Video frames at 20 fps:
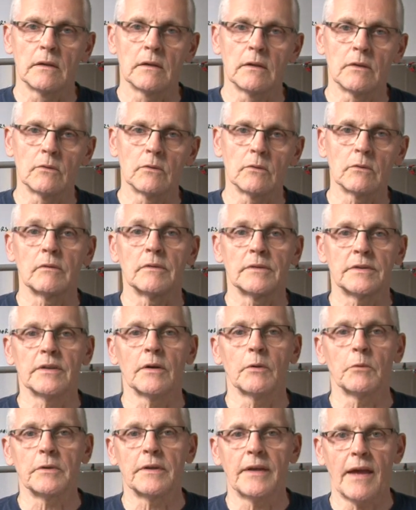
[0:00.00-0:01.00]
you know,
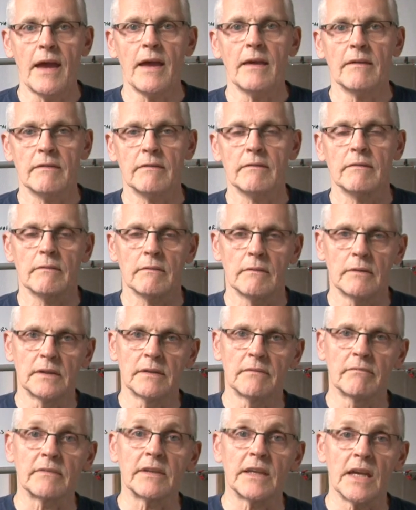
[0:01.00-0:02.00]
till death,
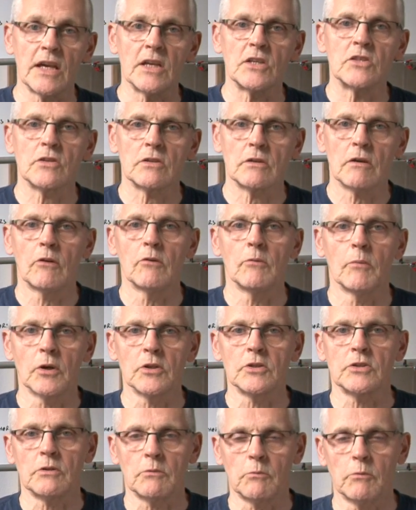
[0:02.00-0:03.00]
and gauging how
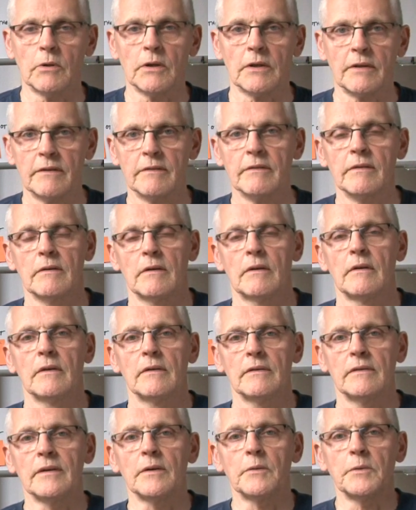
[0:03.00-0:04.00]
much you're worth
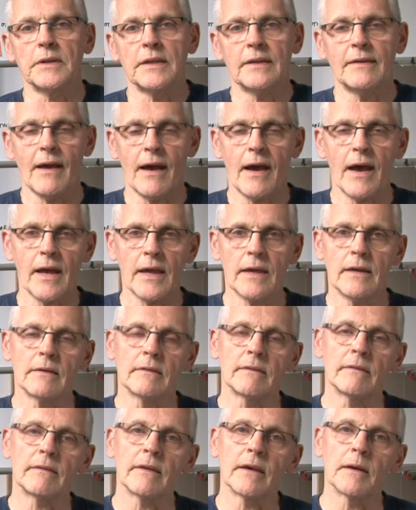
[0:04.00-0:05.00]
till you die
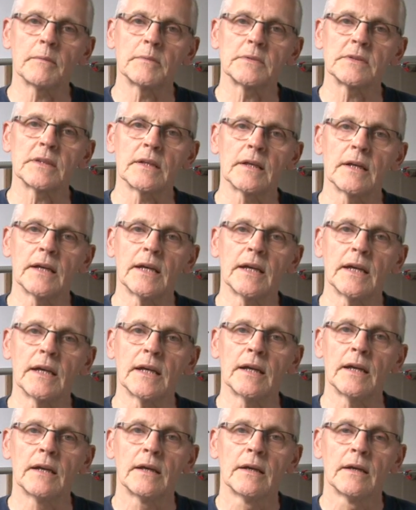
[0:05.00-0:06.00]
in terms of
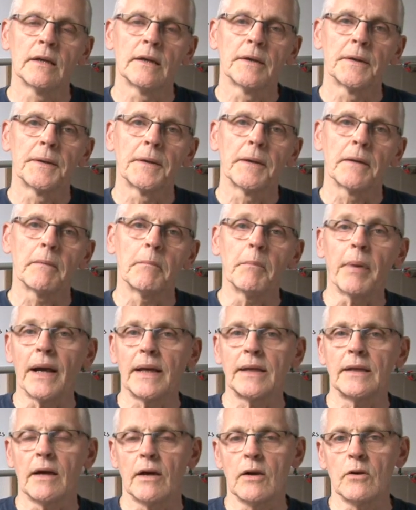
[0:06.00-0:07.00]

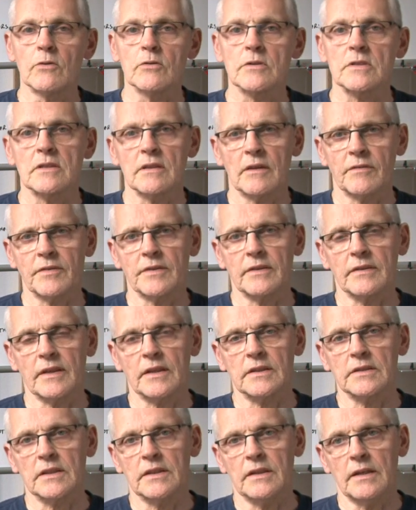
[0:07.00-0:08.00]
buying a house and different
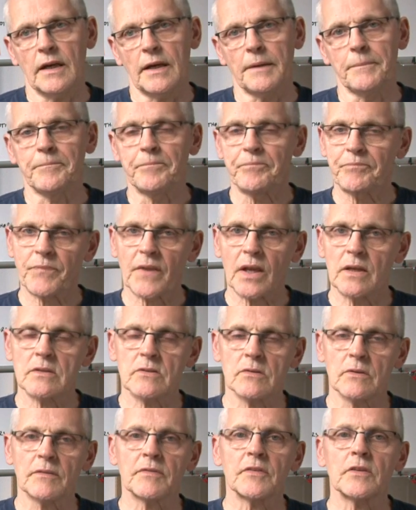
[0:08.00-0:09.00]
things like that.
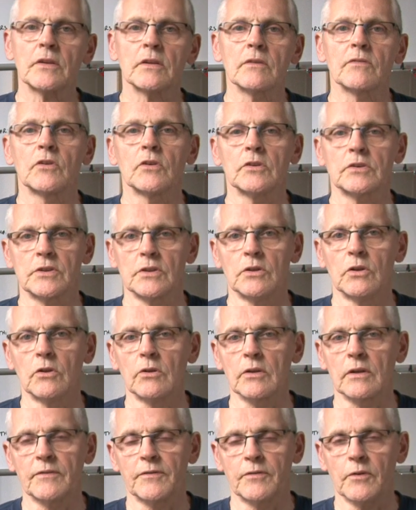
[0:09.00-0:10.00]
So everything you've got to
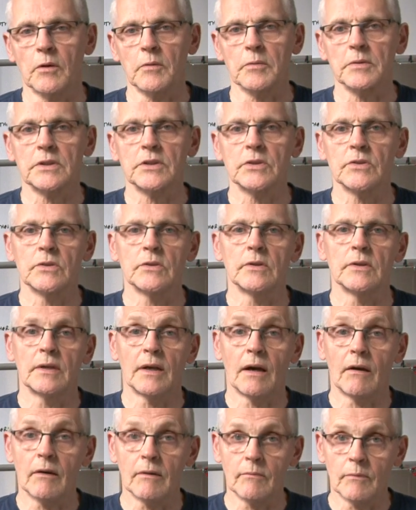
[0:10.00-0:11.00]
look forward to,
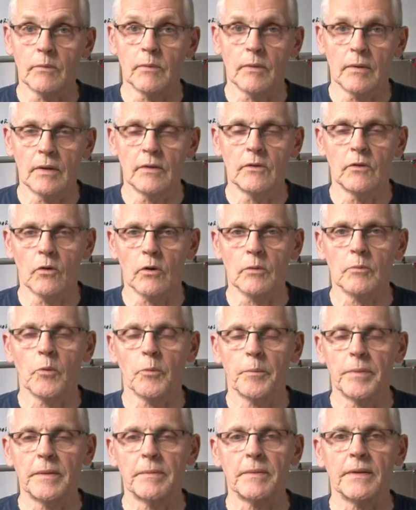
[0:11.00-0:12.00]
normal
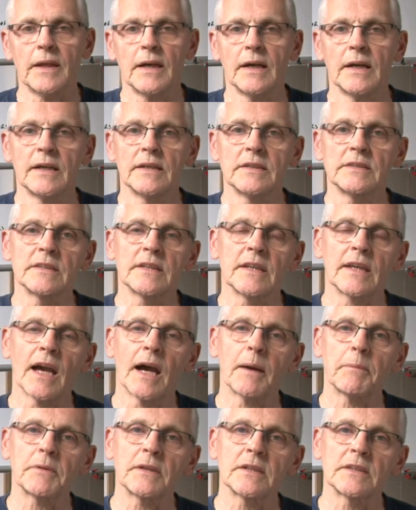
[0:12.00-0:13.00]
people, that is in the
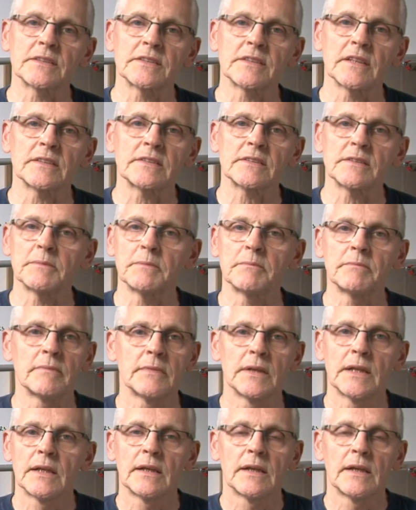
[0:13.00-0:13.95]
capitalist system,